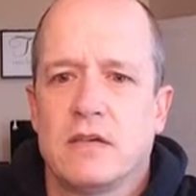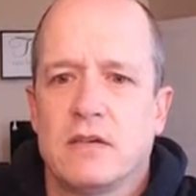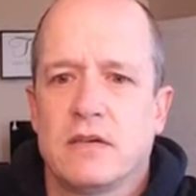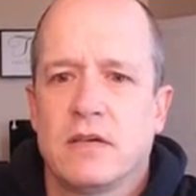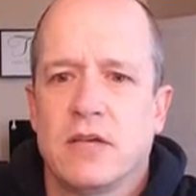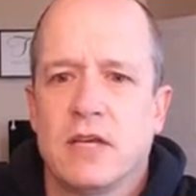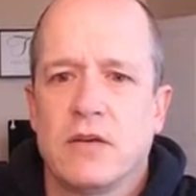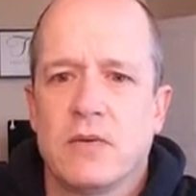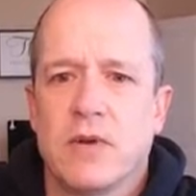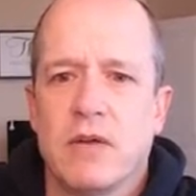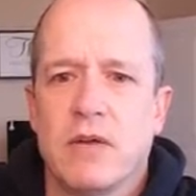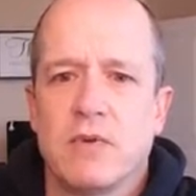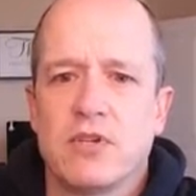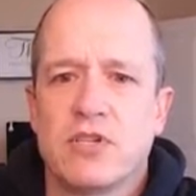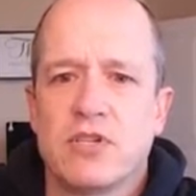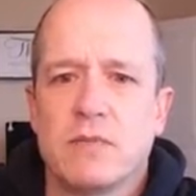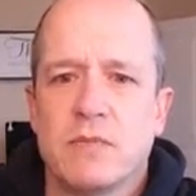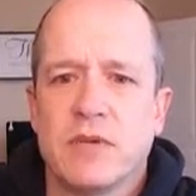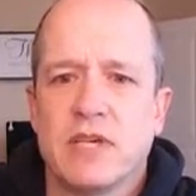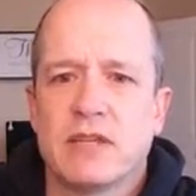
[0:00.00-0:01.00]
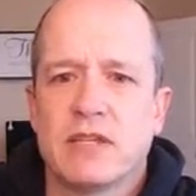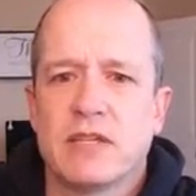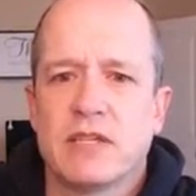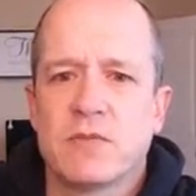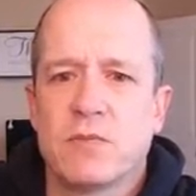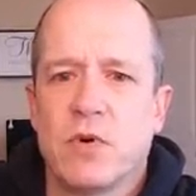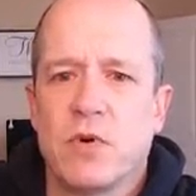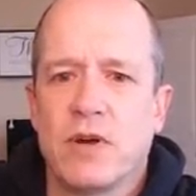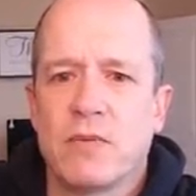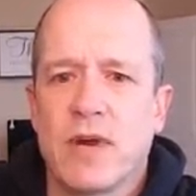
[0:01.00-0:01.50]
Okay, great. We should be at
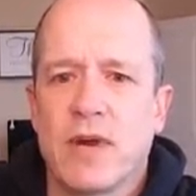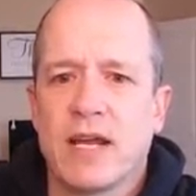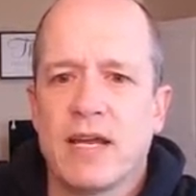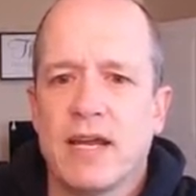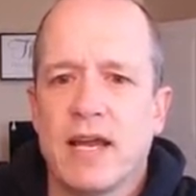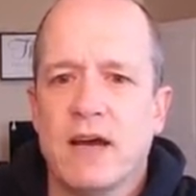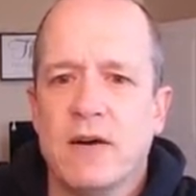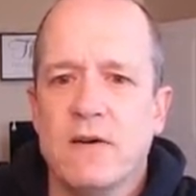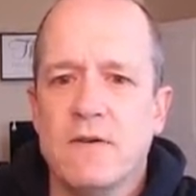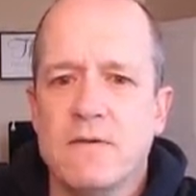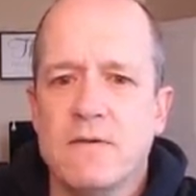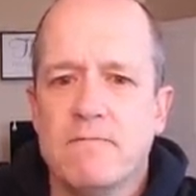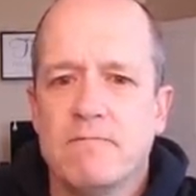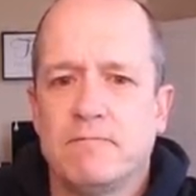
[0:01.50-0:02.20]
this point right now.